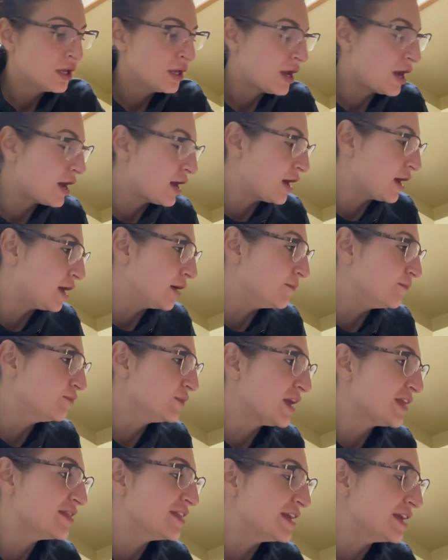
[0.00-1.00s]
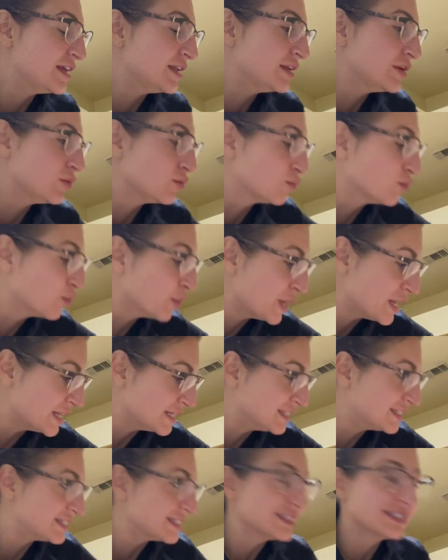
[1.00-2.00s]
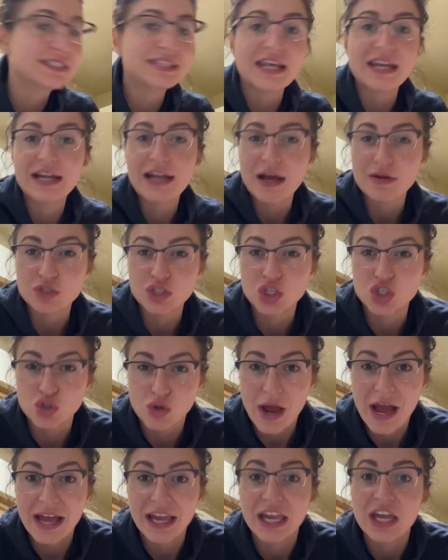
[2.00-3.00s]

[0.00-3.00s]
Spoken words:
and then rinse and set it out to dry,